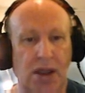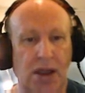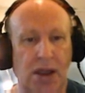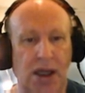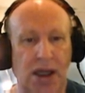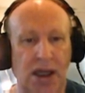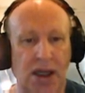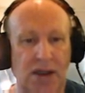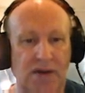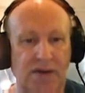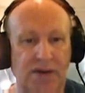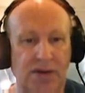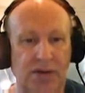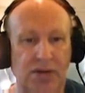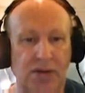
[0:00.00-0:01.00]
And
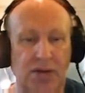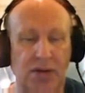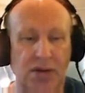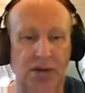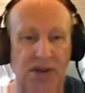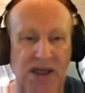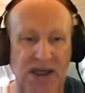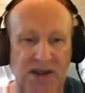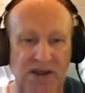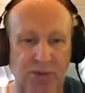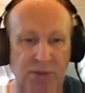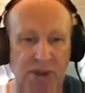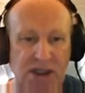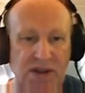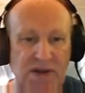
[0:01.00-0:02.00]
that
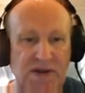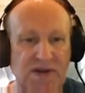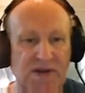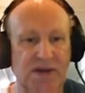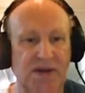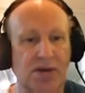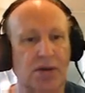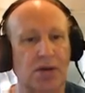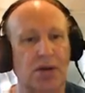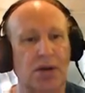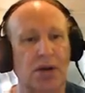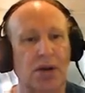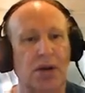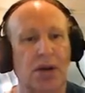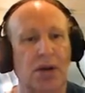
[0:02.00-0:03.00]
means
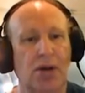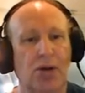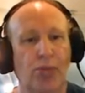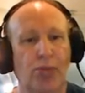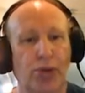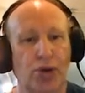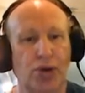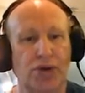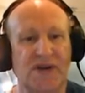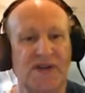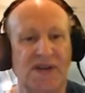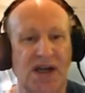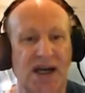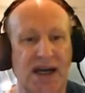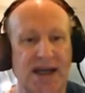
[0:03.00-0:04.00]
both
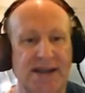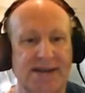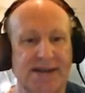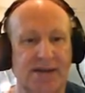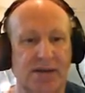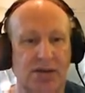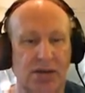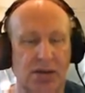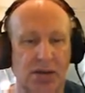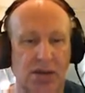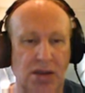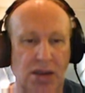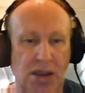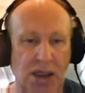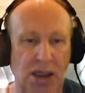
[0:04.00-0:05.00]
sides
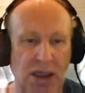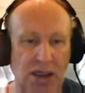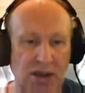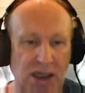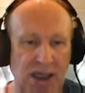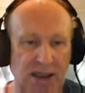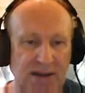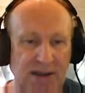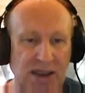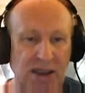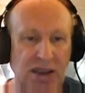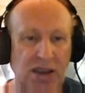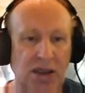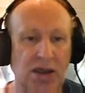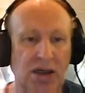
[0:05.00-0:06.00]
are
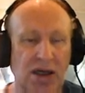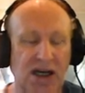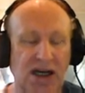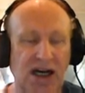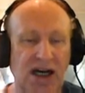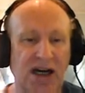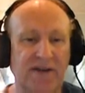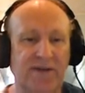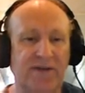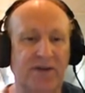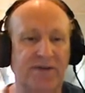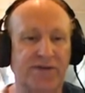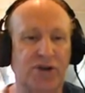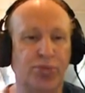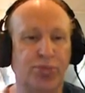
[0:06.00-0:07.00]
getting half
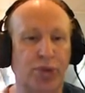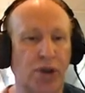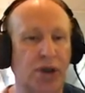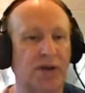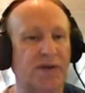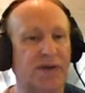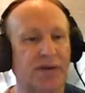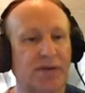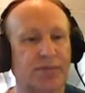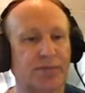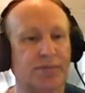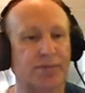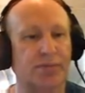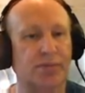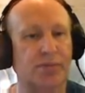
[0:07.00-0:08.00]
of the point.
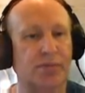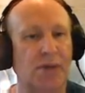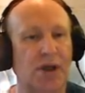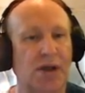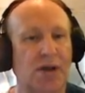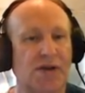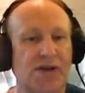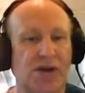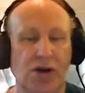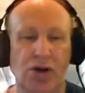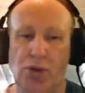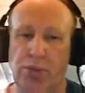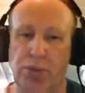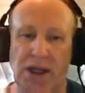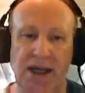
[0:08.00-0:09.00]
So
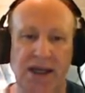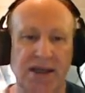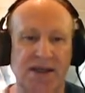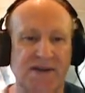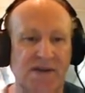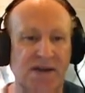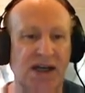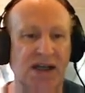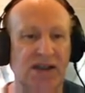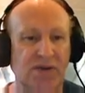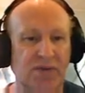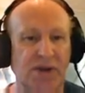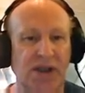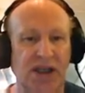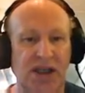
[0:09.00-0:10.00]
black is not
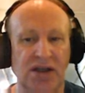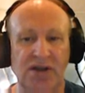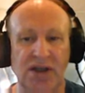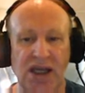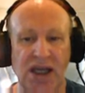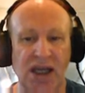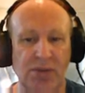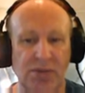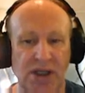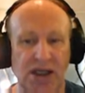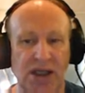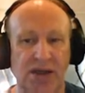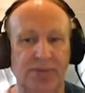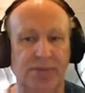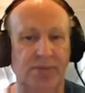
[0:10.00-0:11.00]
winning the game
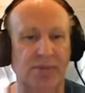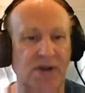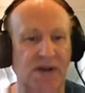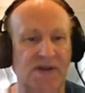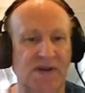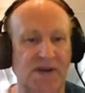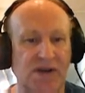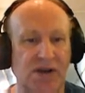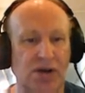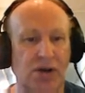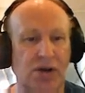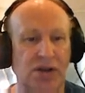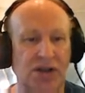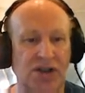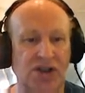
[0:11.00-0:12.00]
here. This is
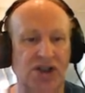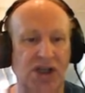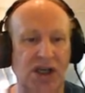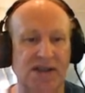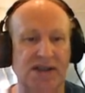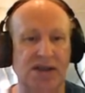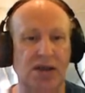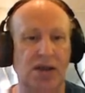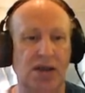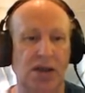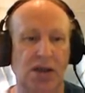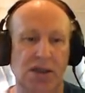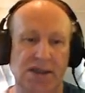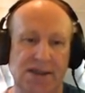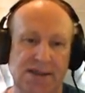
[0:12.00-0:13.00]
called in chess
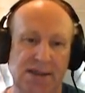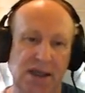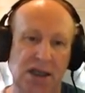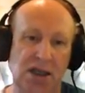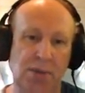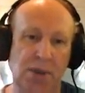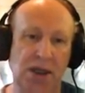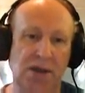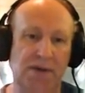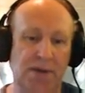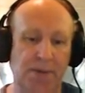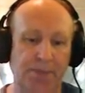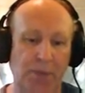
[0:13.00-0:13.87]
stalemate.